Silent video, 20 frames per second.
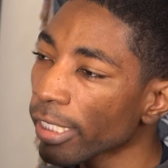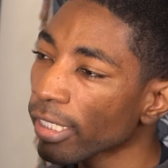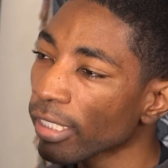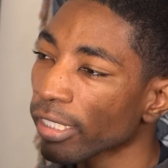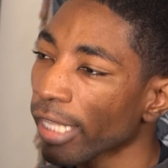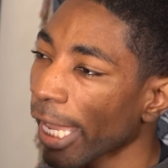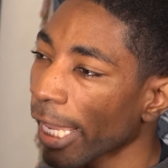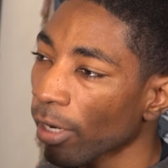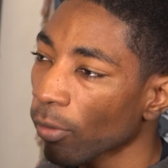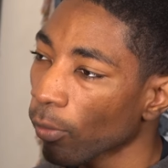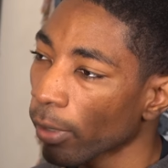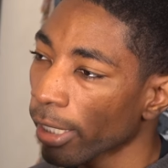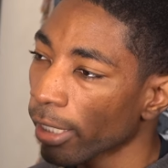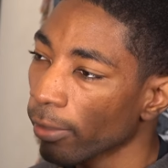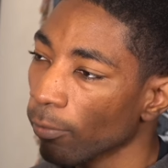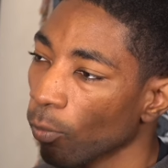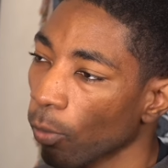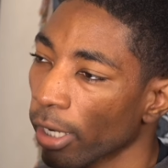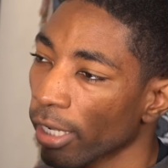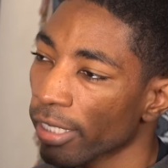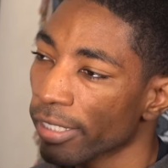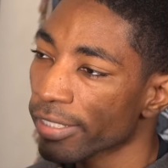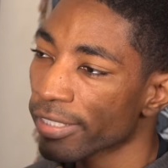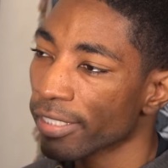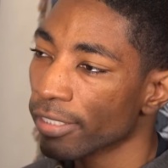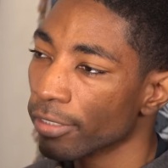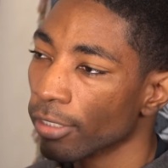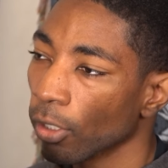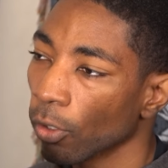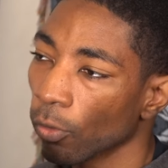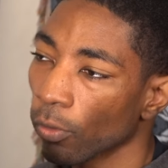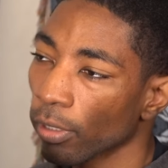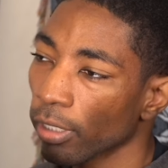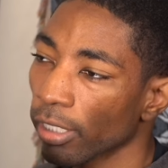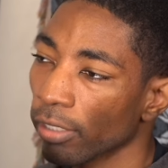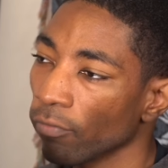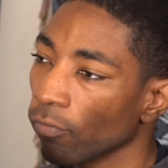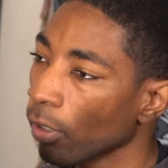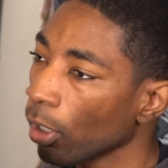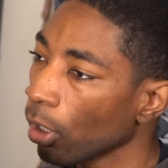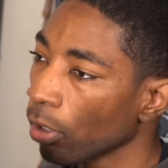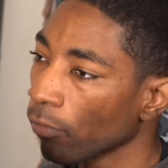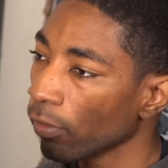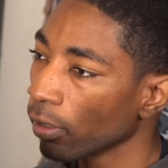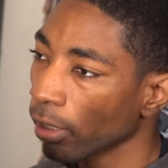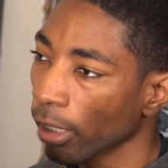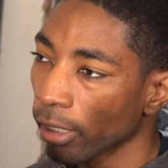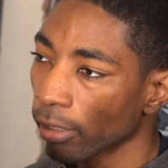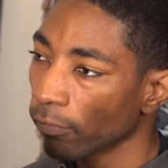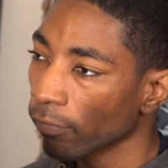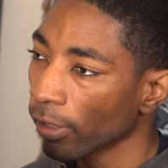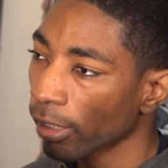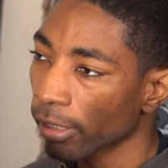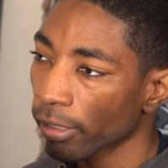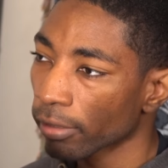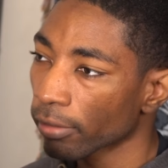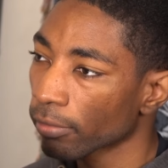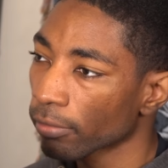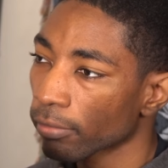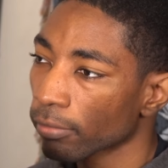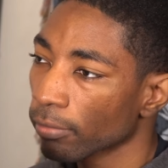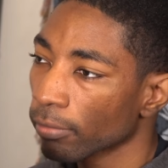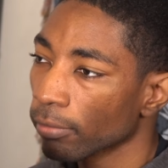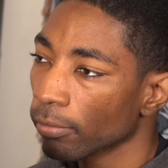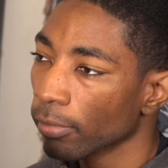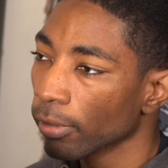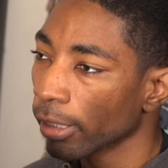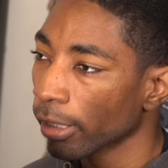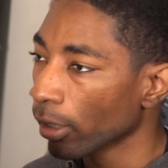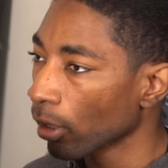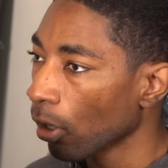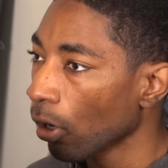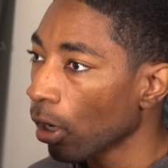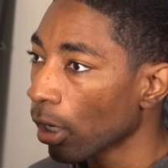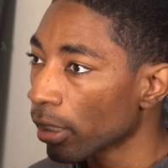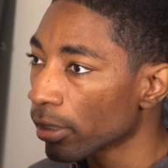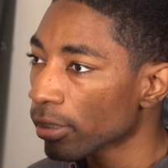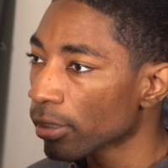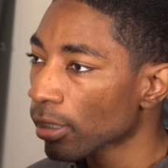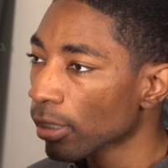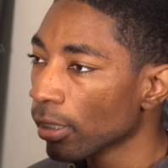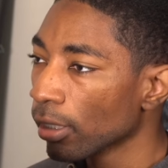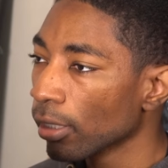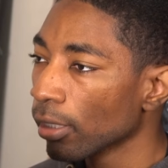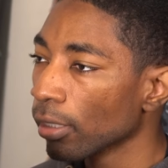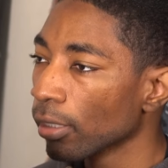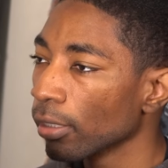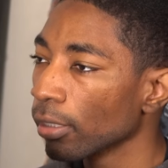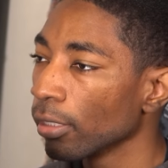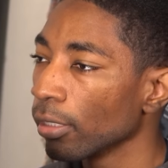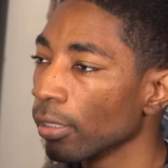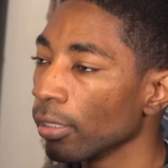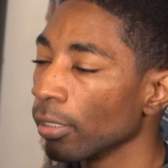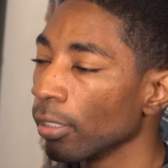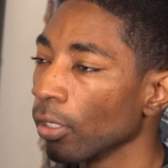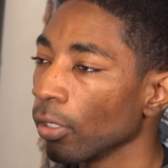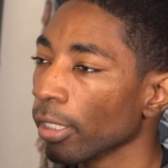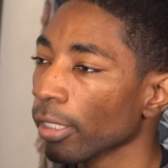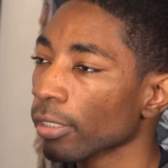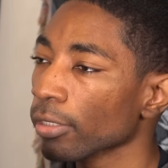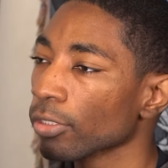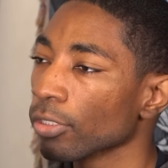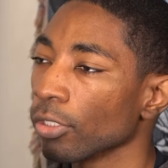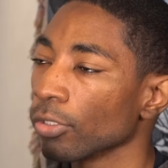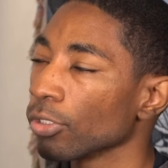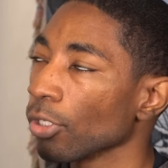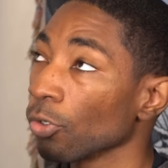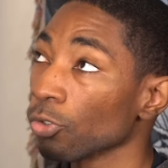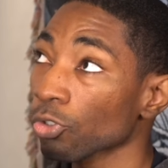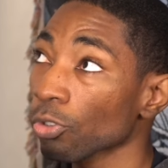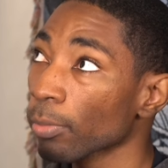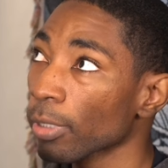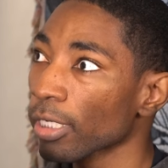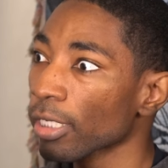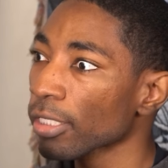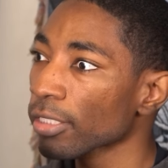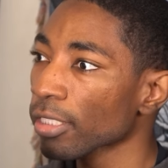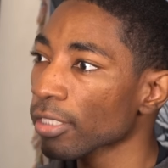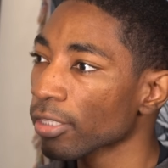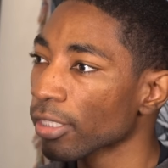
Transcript: in lightweight ways that don't involve a lot of like like cost. Like you know, like so social media is a